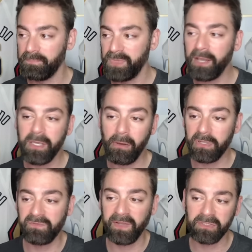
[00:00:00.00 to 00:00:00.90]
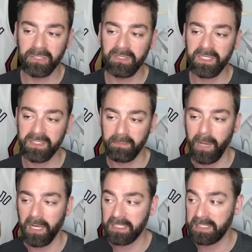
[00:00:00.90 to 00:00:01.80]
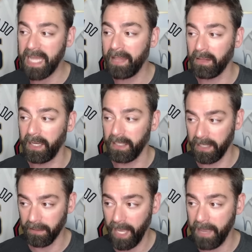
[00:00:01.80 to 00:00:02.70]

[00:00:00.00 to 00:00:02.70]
Now, Jonas Valanciunas has a modest stat line here.